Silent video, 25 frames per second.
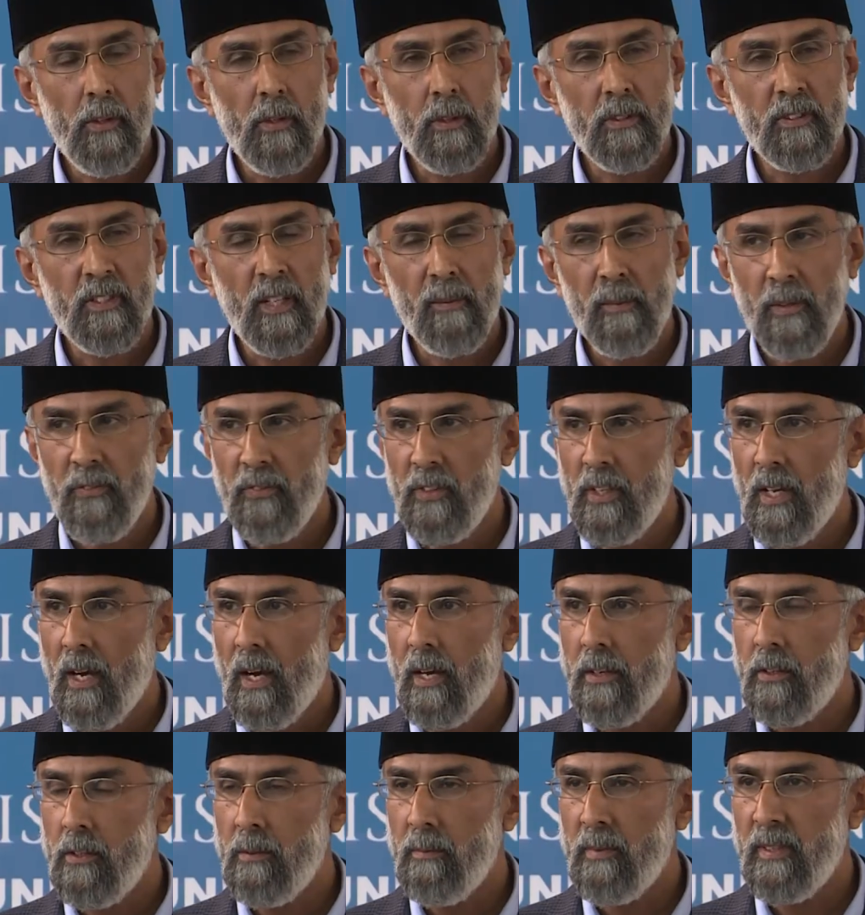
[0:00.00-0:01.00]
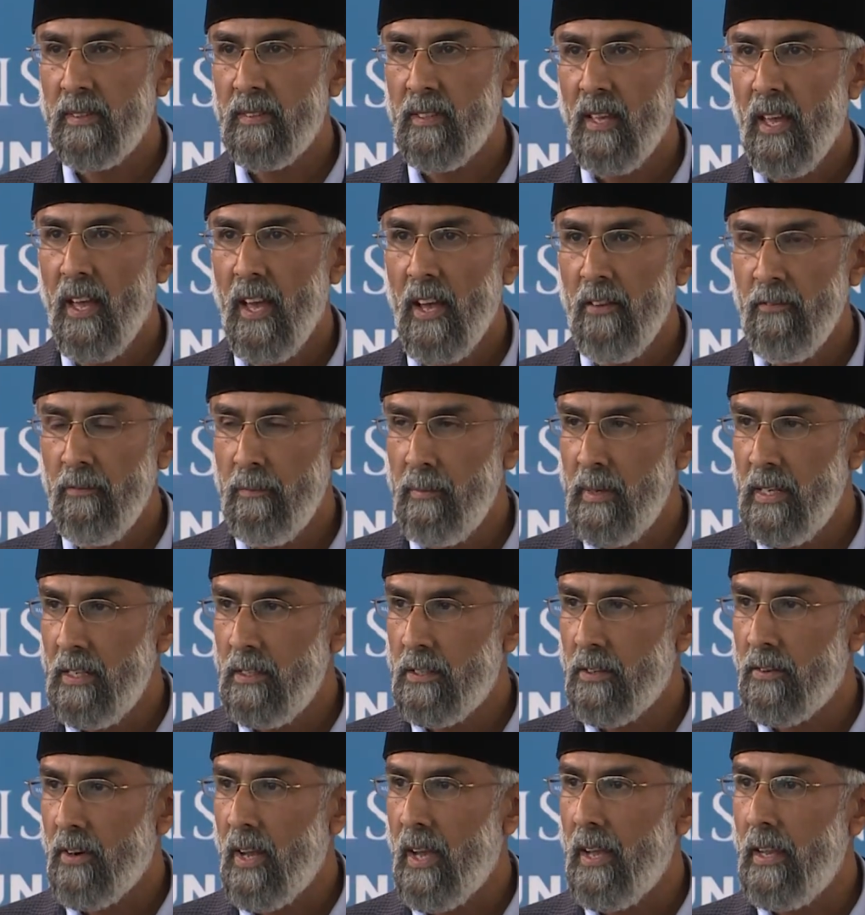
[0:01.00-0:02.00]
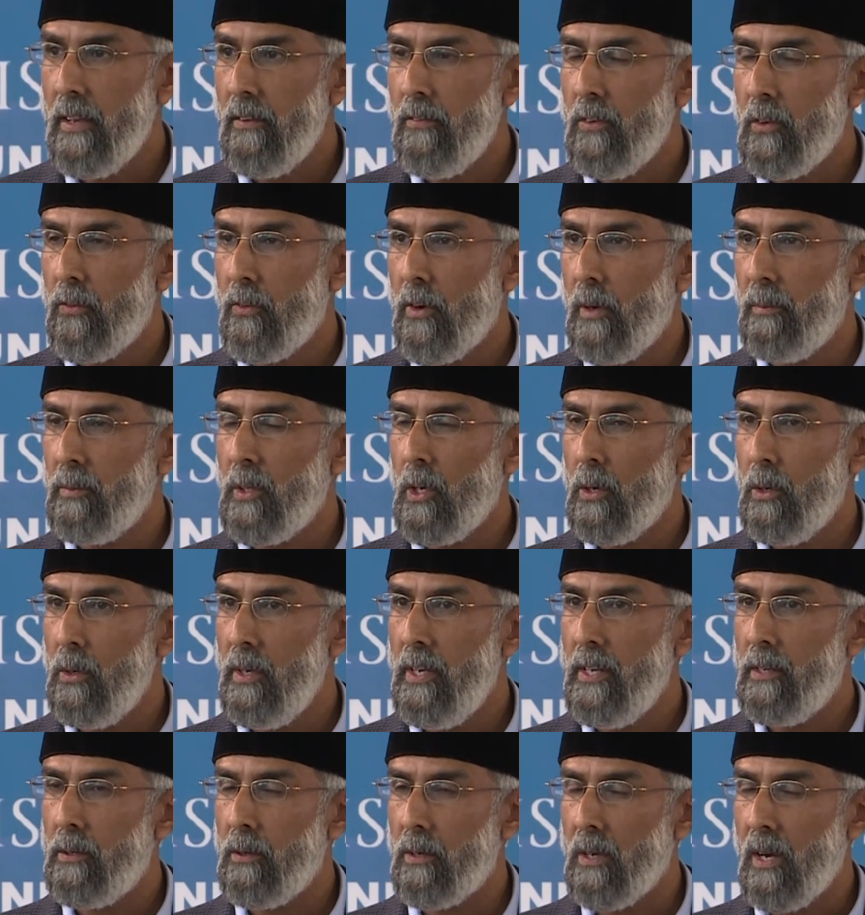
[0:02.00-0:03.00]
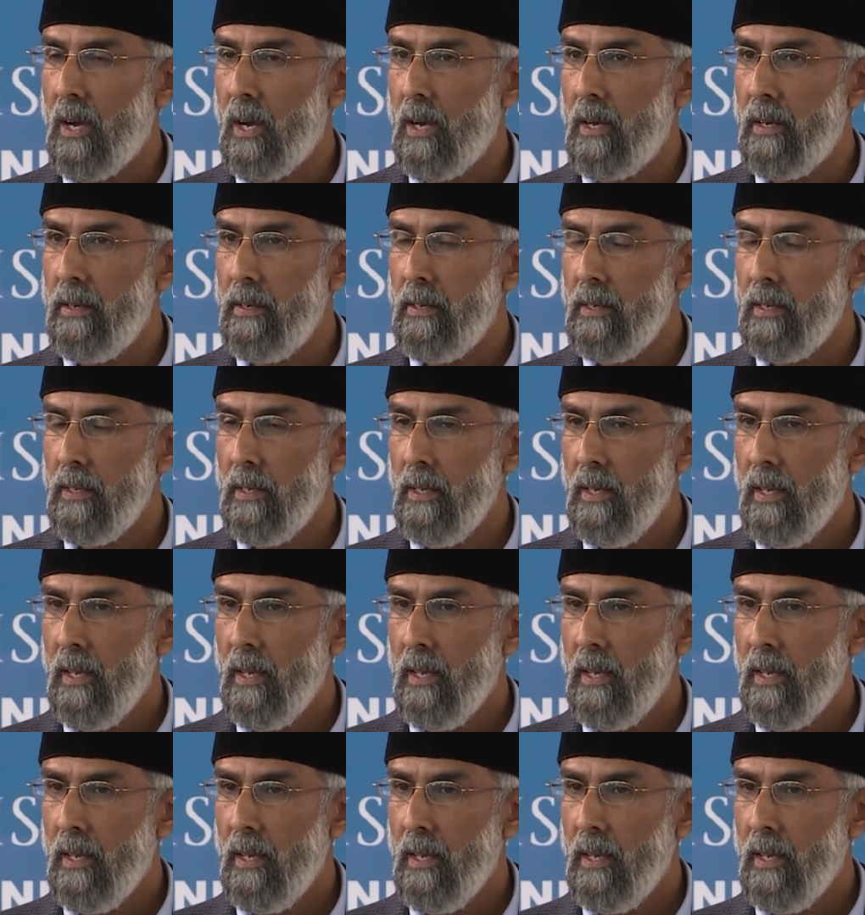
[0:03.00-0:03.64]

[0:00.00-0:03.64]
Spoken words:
though some of the arguments have been derived from the Holy Quran